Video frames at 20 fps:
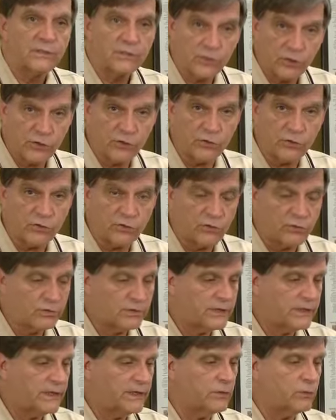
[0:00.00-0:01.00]

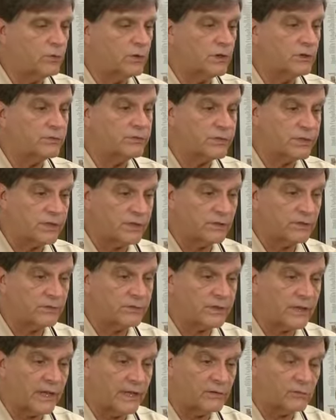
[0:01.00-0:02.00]
2, it will
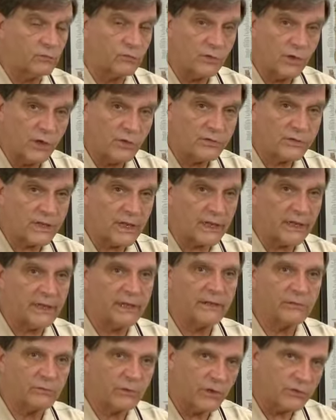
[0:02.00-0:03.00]
tilt and
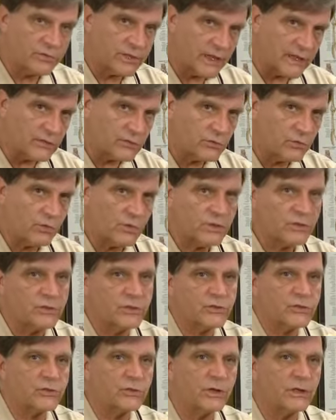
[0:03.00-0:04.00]
rotate towards
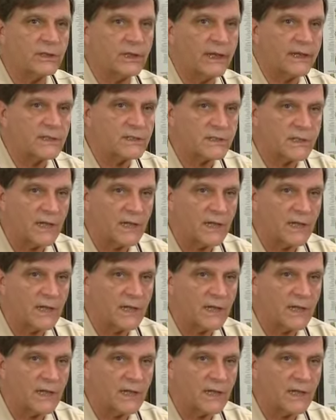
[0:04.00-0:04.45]
the short leg